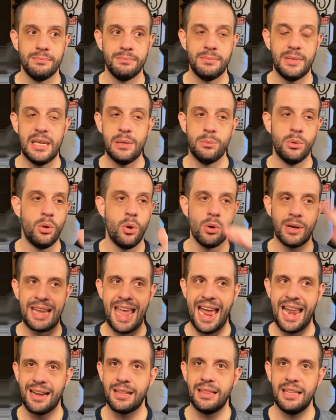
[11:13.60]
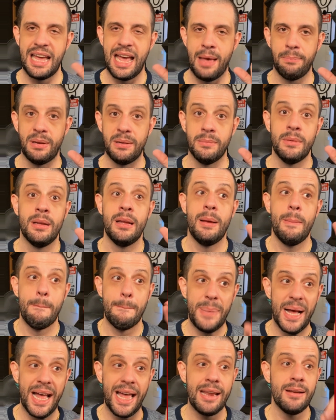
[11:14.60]
It will organically happen.
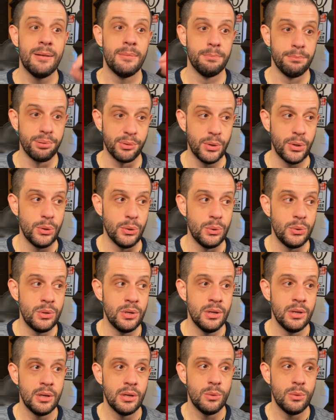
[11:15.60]
But Brood